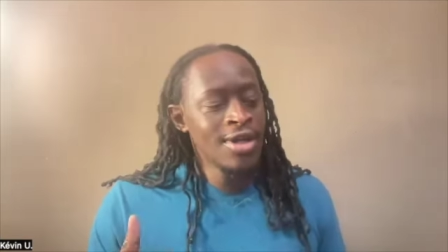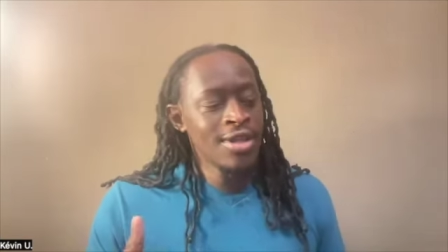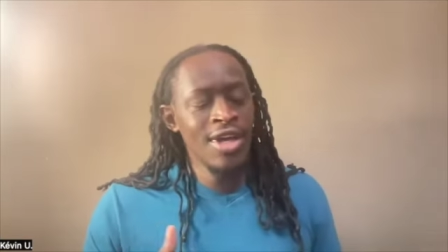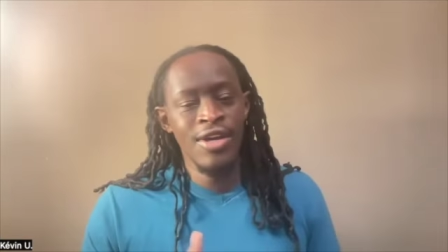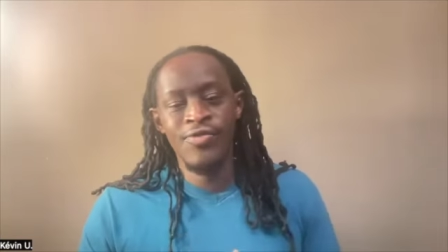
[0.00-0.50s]

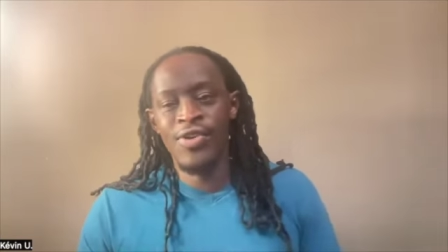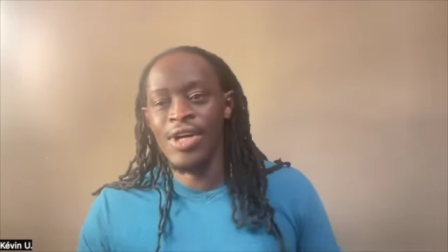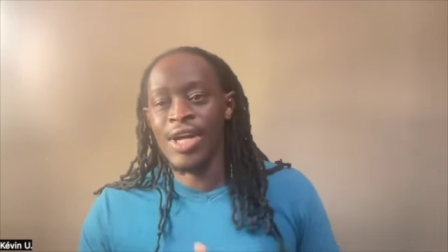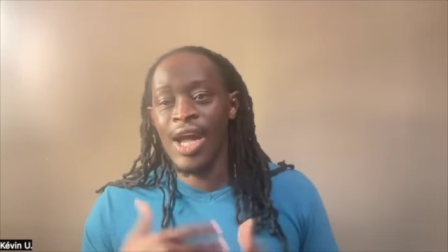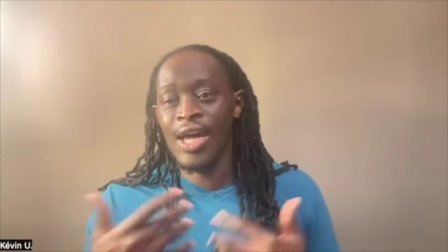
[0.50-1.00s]
they've uh,
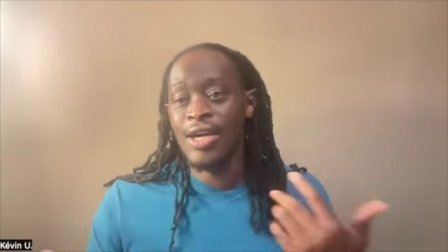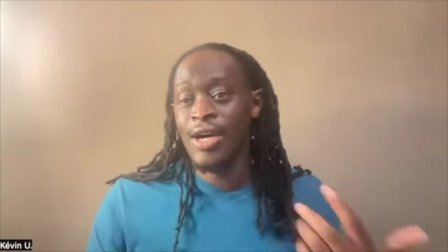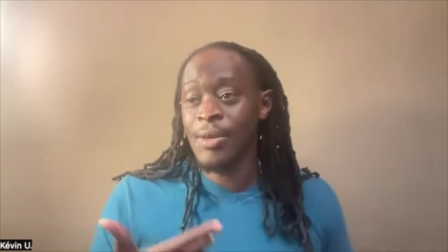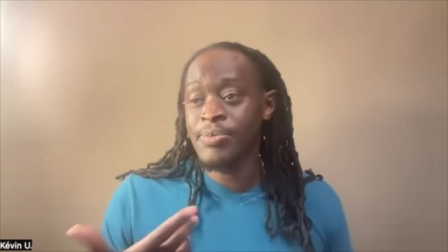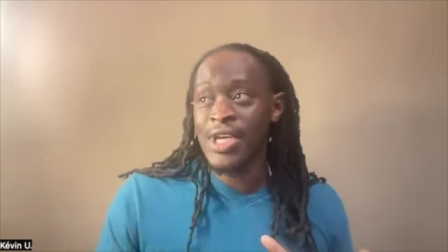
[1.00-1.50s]
kind of
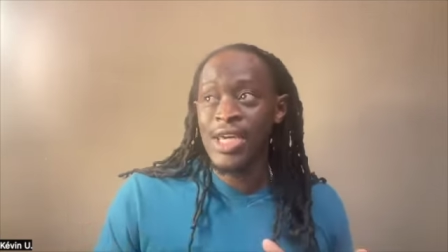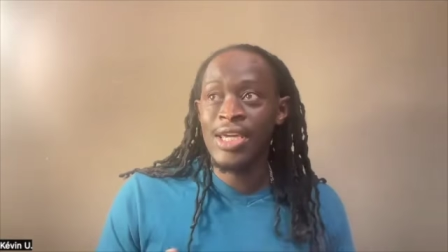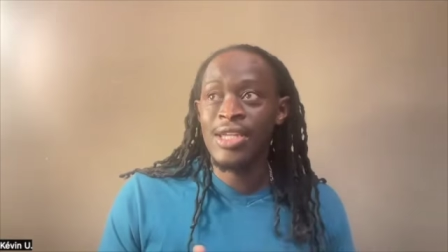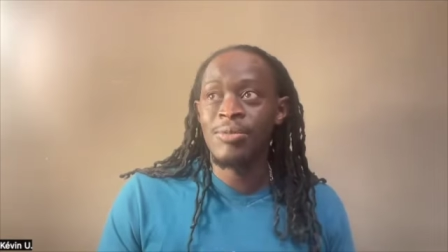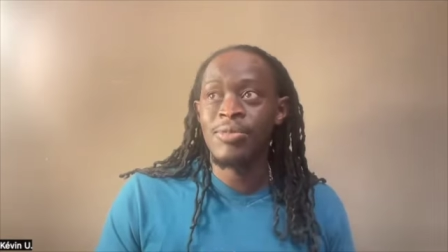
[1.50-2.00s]
upped the
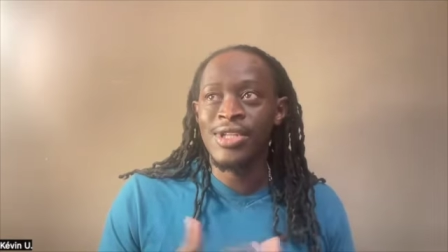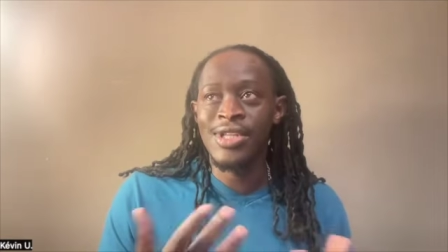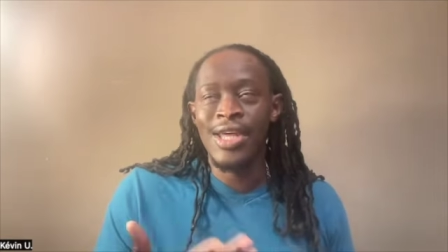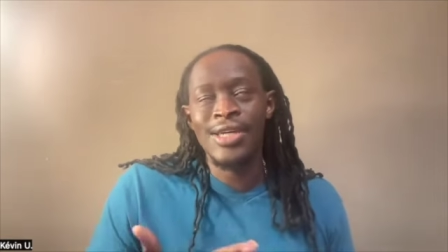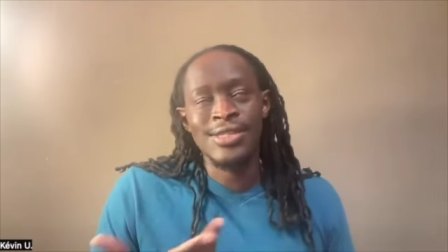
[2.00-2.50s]
ante a bit."
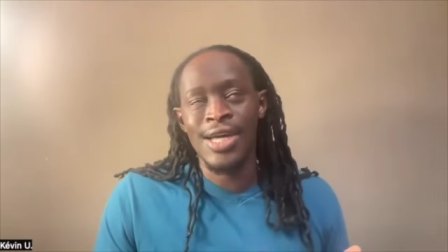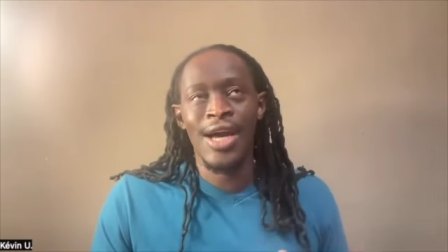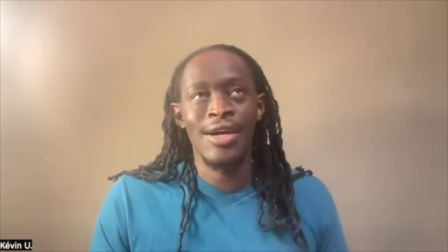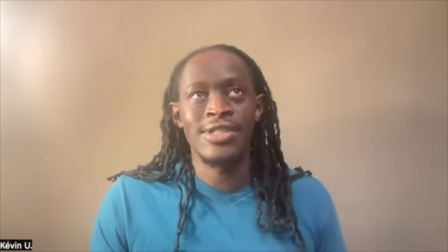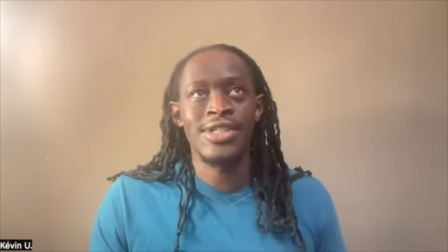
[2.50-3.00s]
That's not how
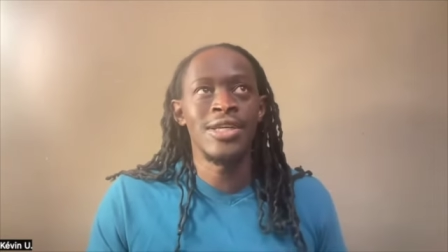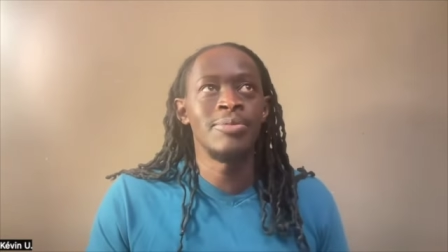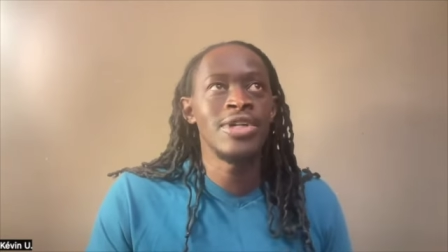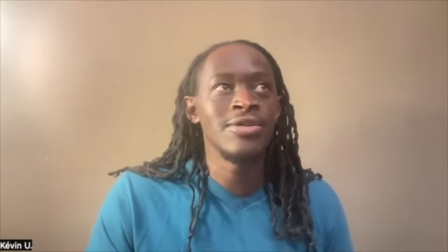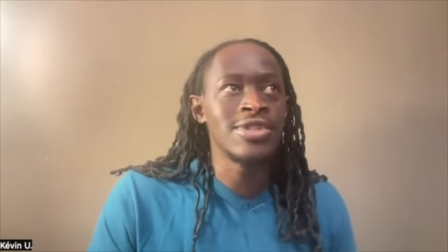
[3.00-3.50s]
he said it, but
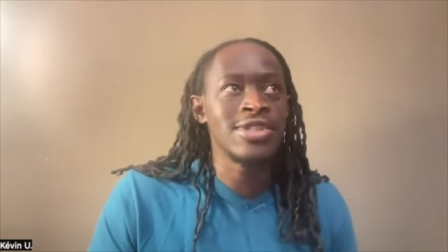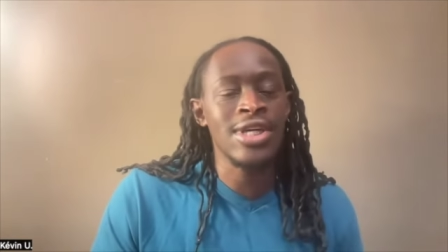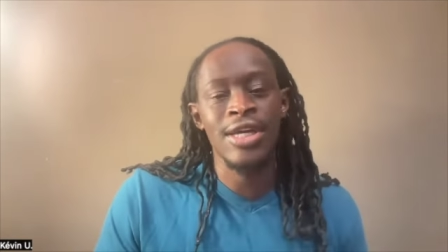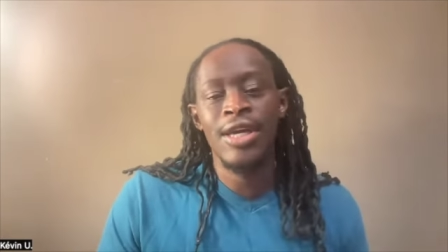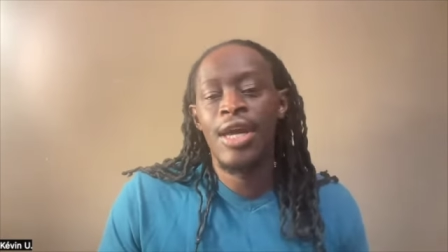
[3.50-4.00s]
he was just
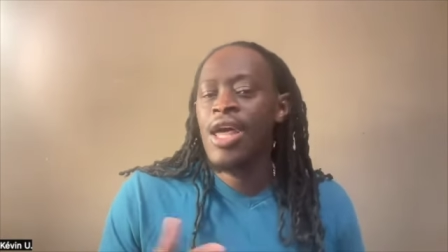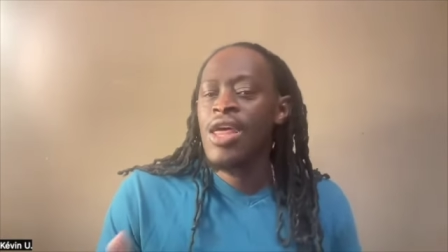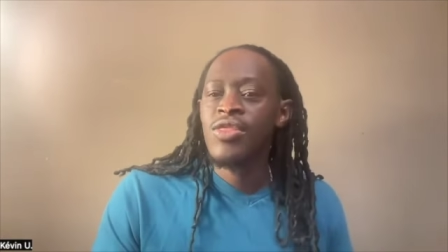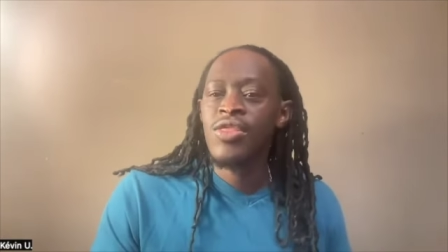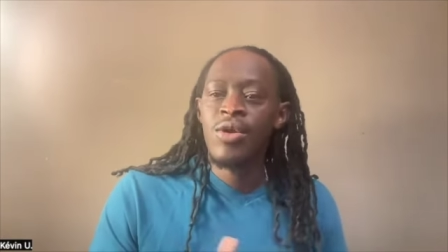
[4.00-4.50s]
like,
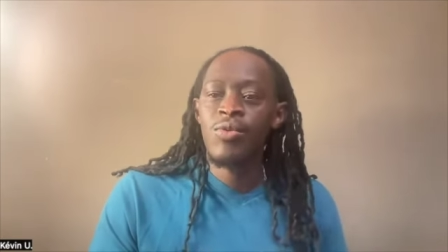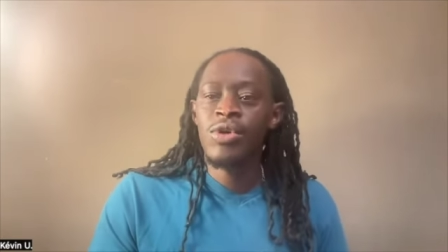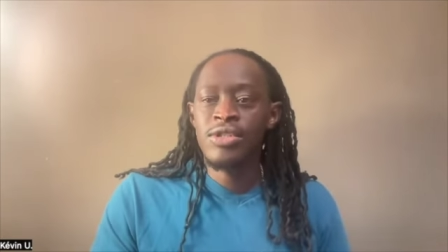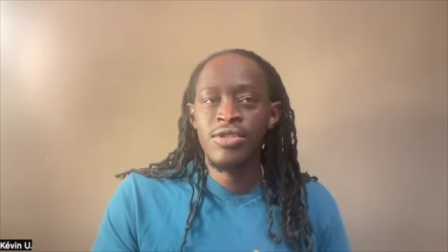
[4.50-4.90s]
"They're willing